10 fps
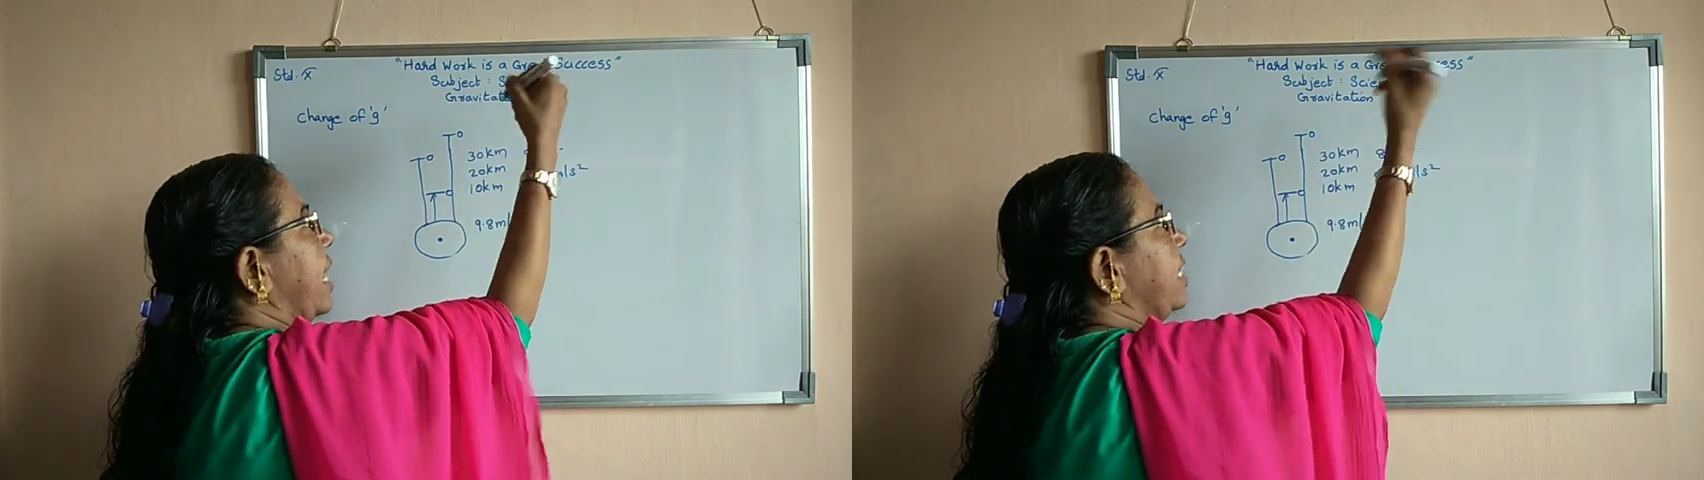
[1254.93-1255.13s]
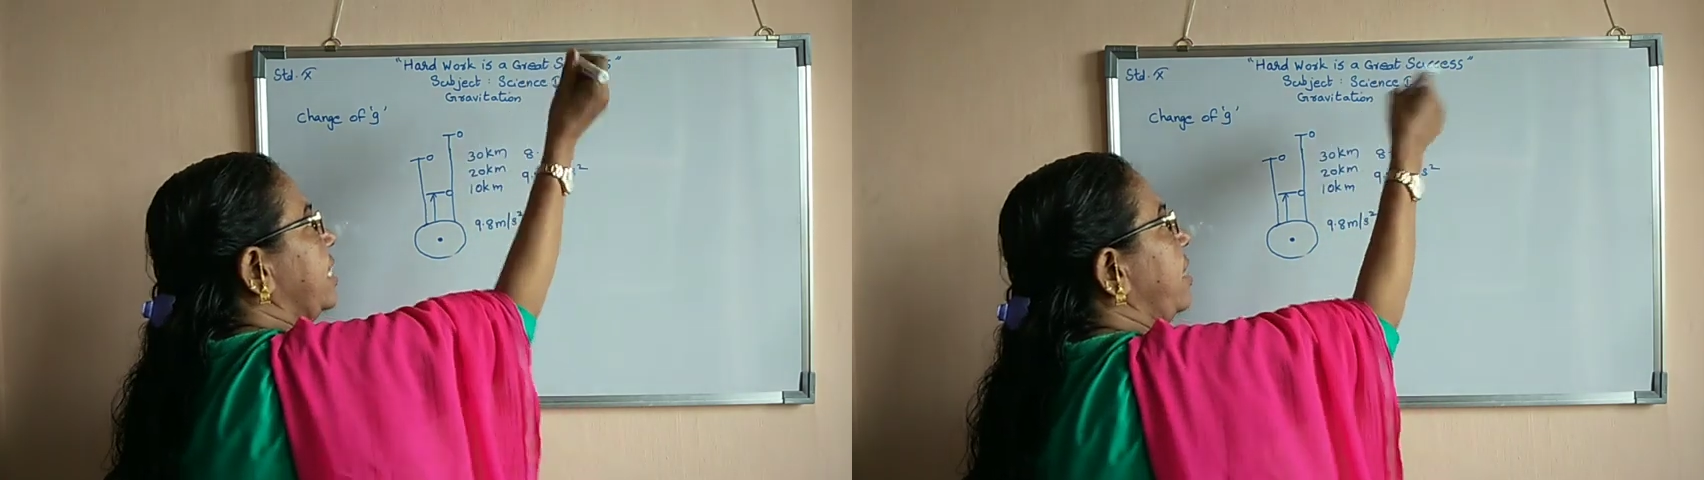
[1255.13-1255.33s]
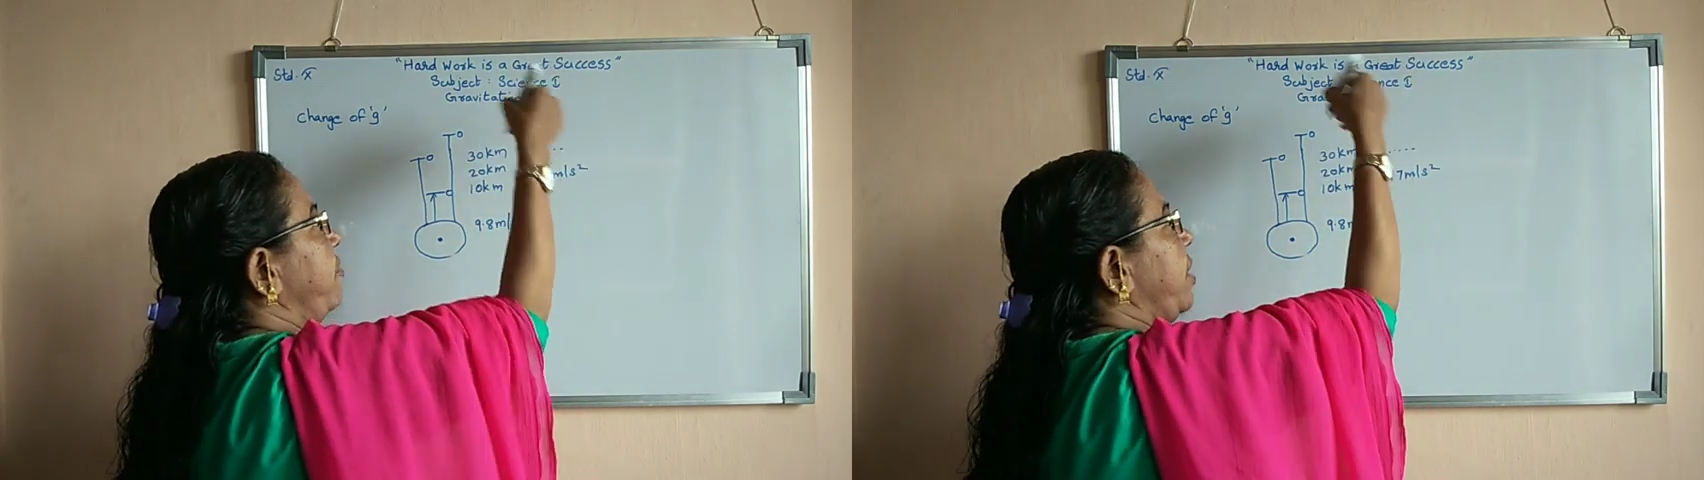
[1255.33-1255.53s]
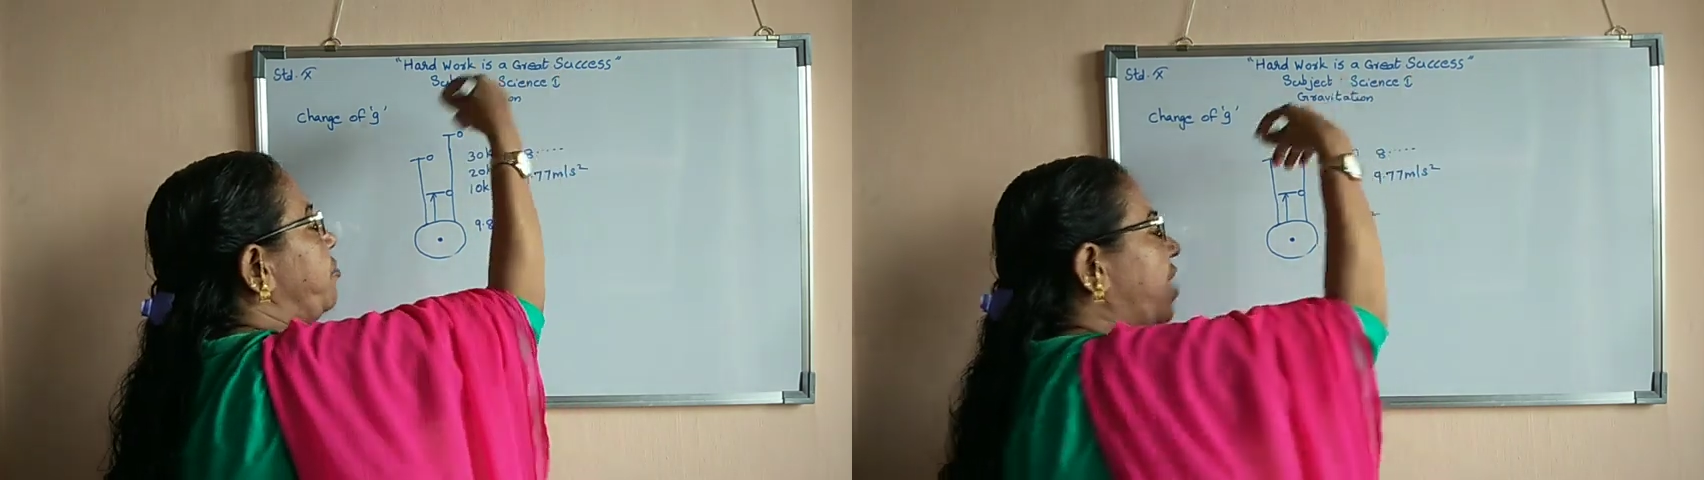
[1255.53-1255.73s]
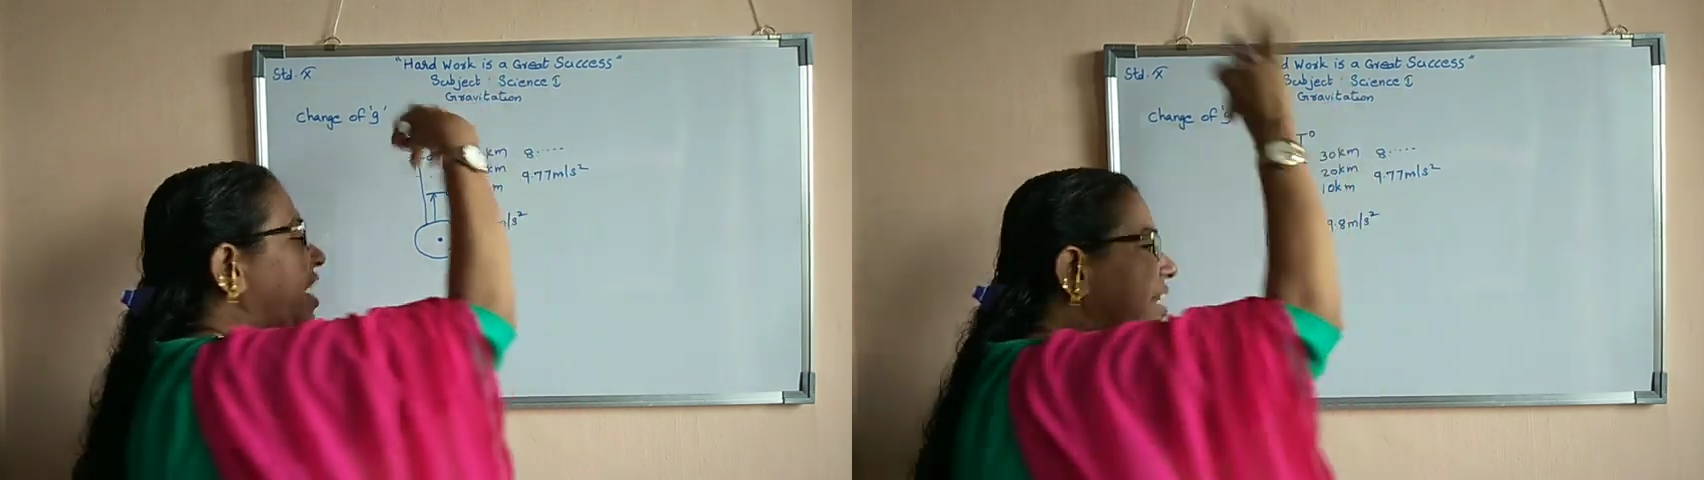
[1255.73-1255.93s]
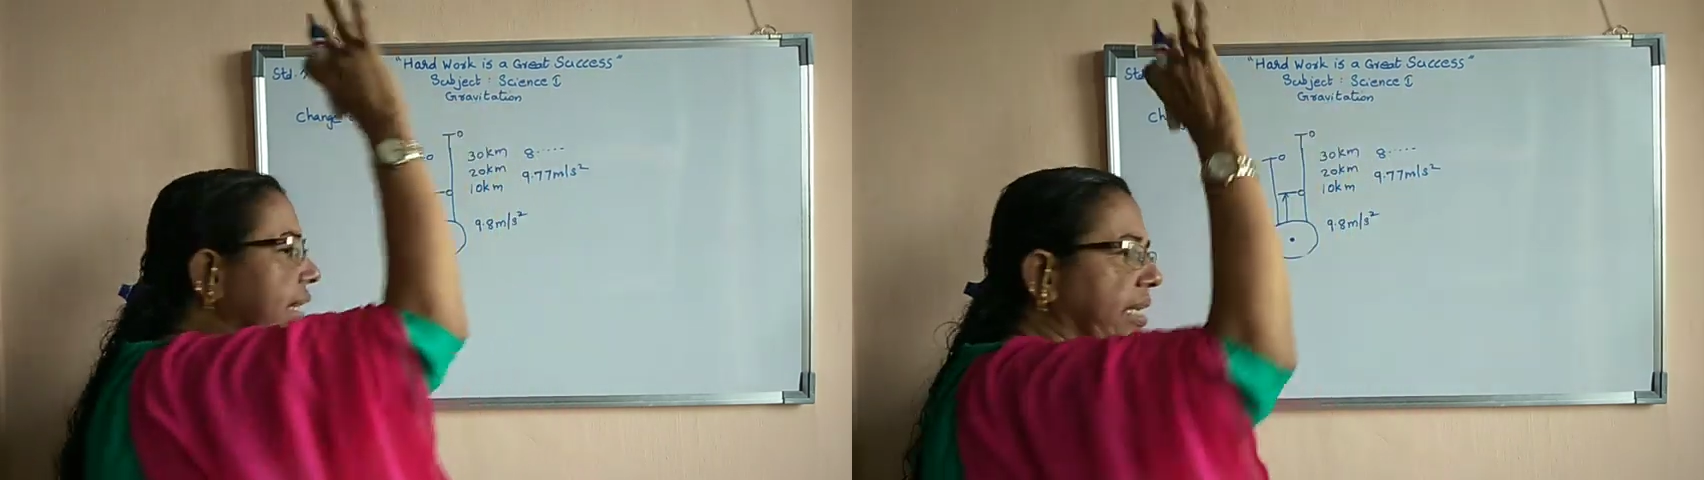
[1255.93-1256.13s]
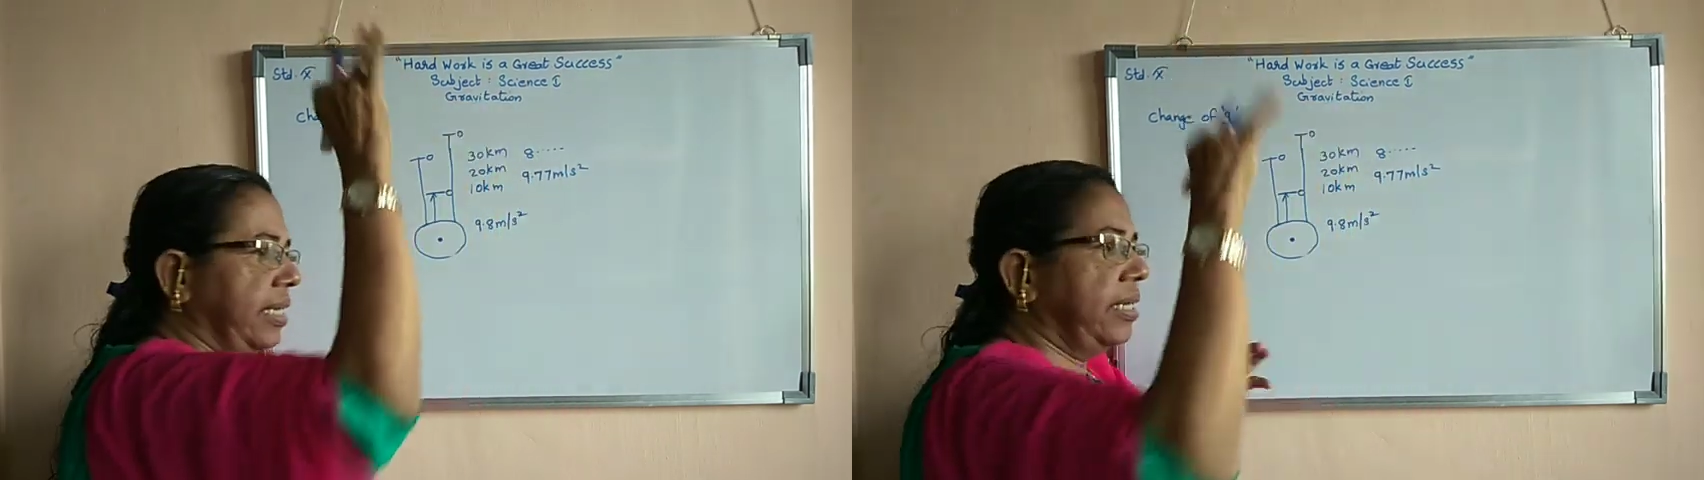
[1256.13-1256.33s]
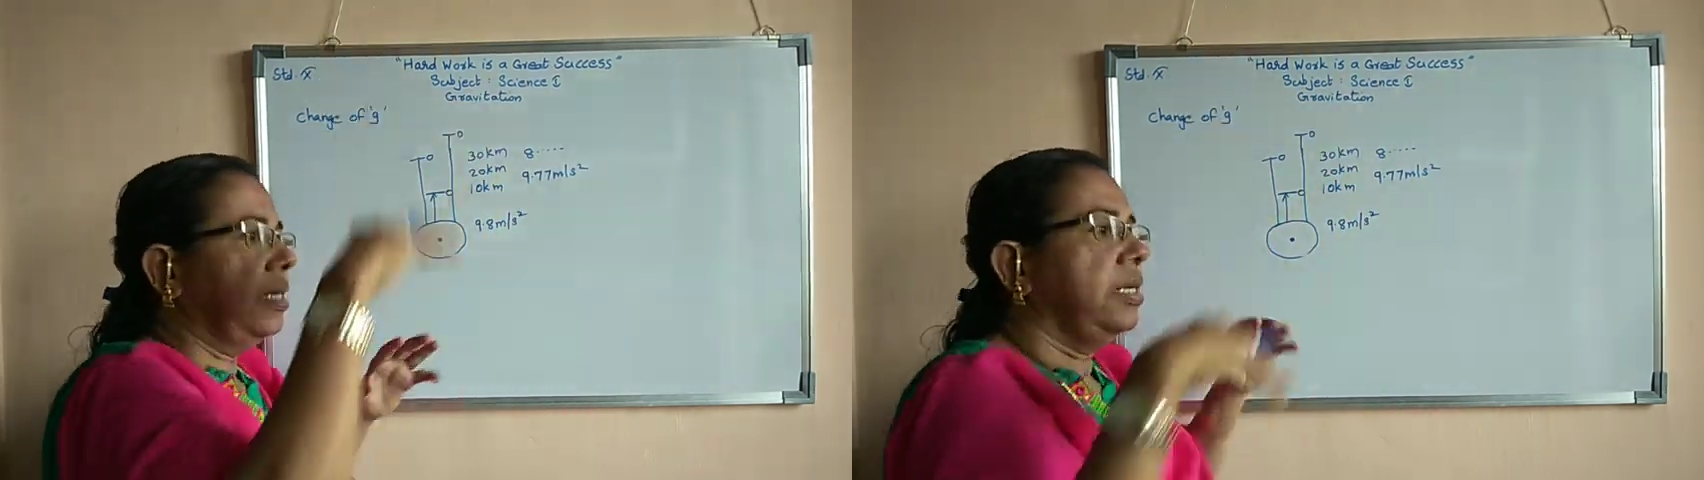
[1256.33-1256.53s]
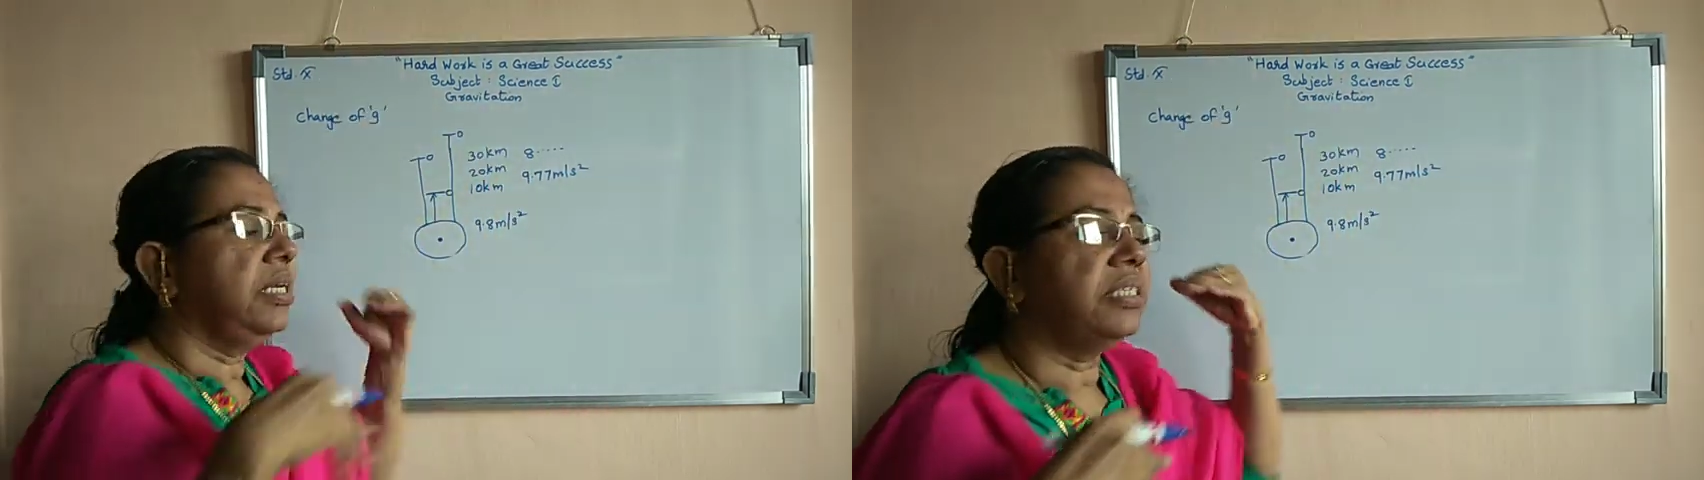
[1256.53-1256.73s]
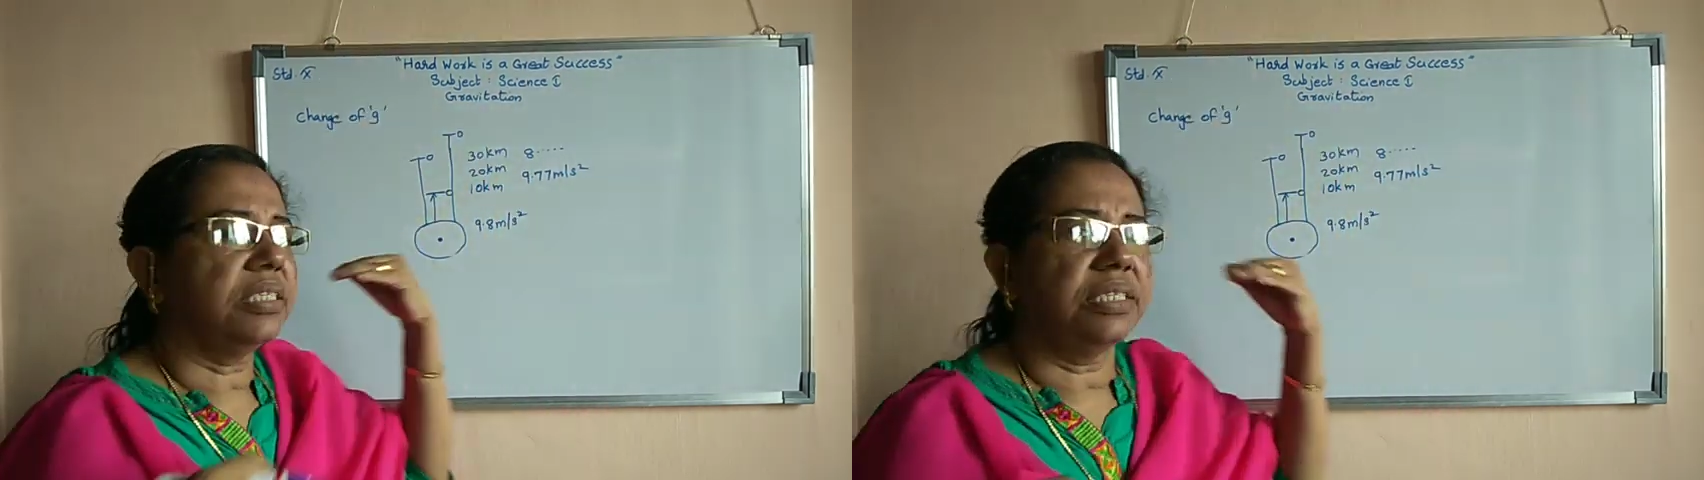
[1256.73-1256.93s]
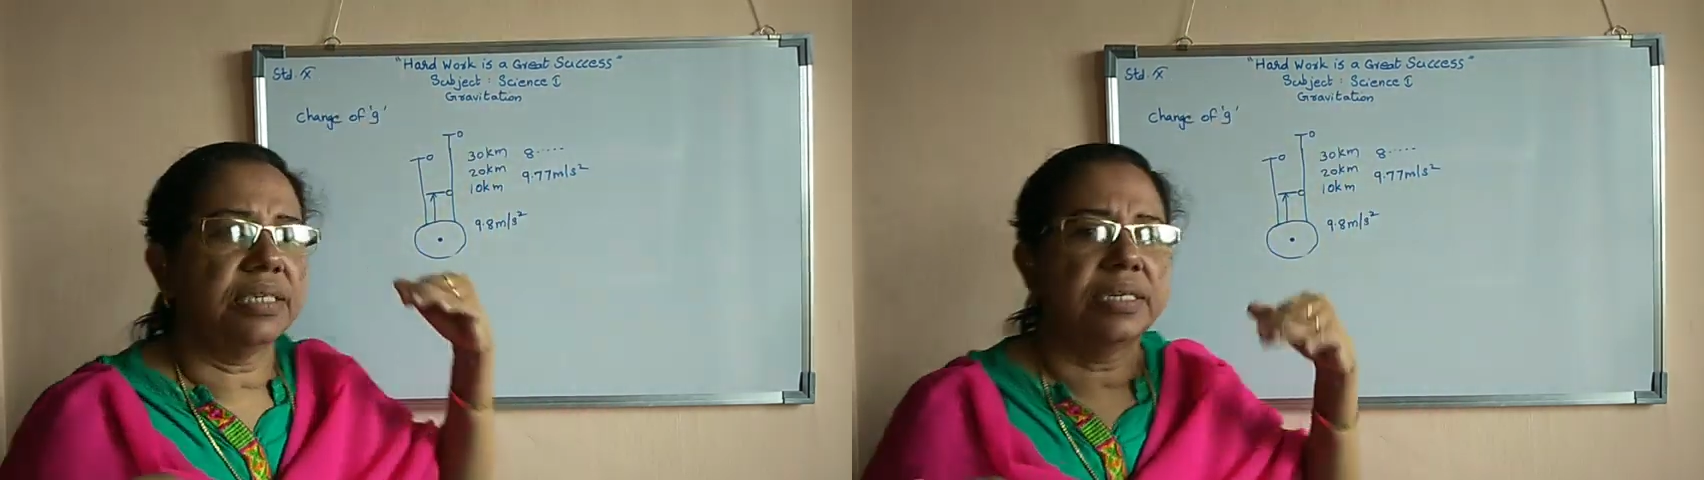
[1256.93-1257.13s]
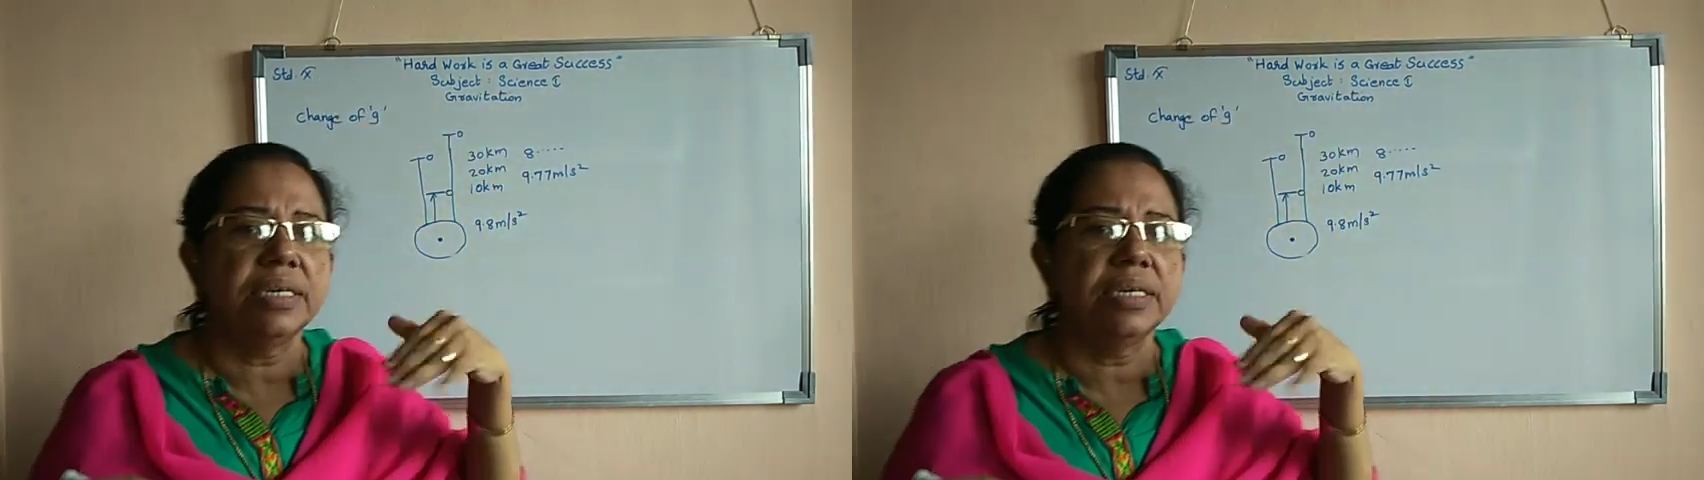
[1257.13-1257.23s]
like that way finally its